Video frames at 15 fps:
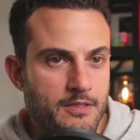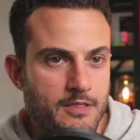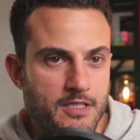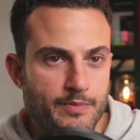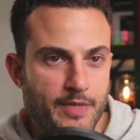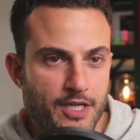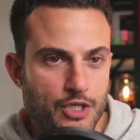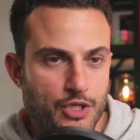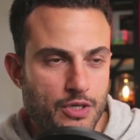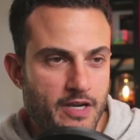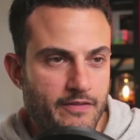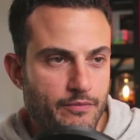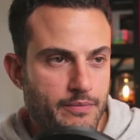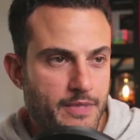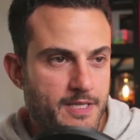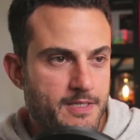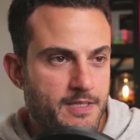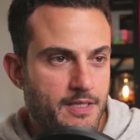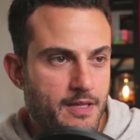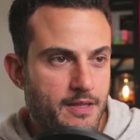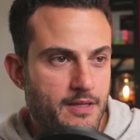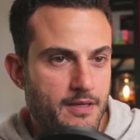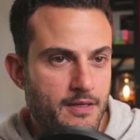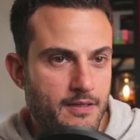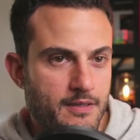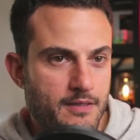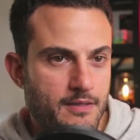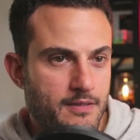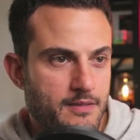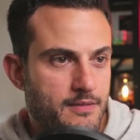Just making sure I haven't missed anything.
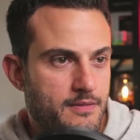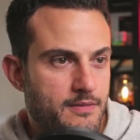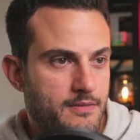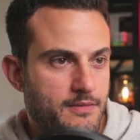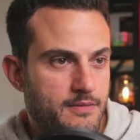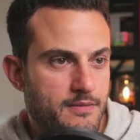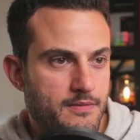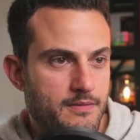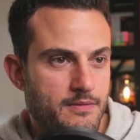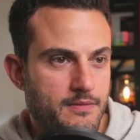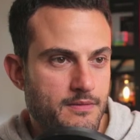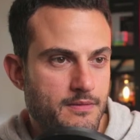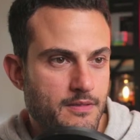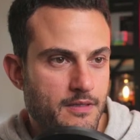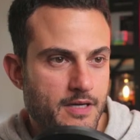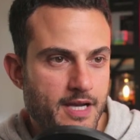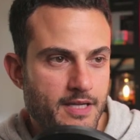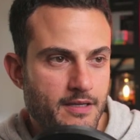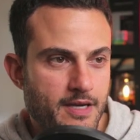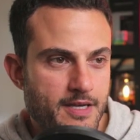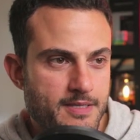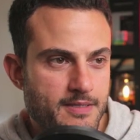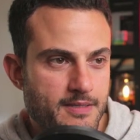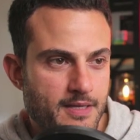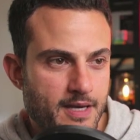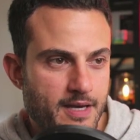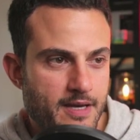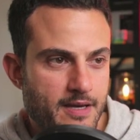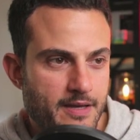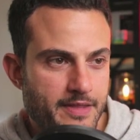All right, guys,
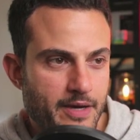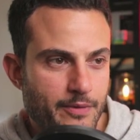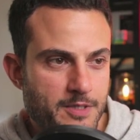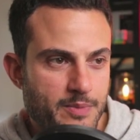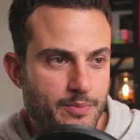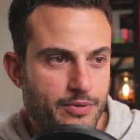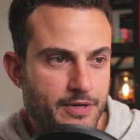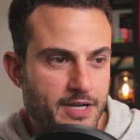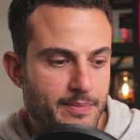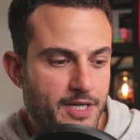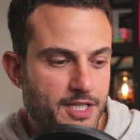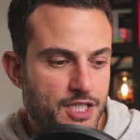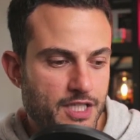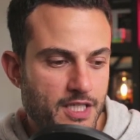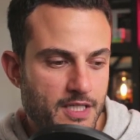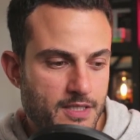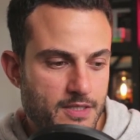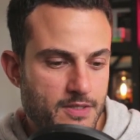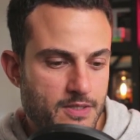uh, that was pretty much it.